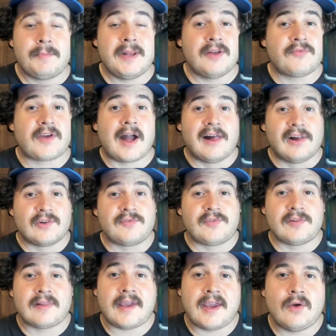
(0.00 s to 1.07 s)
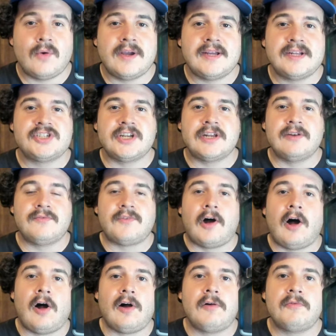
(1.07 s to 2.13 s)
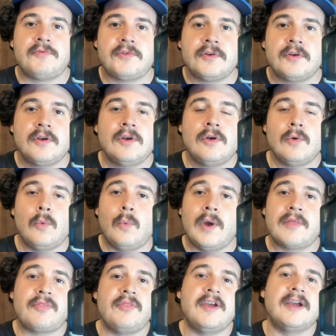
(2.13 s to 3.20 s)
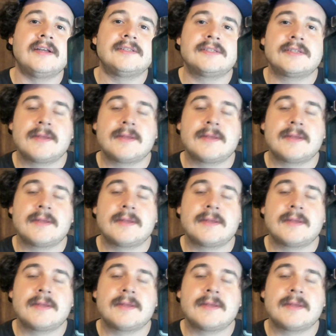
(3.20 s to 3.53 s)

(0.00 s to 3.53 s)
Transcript: of colorful language involved with this.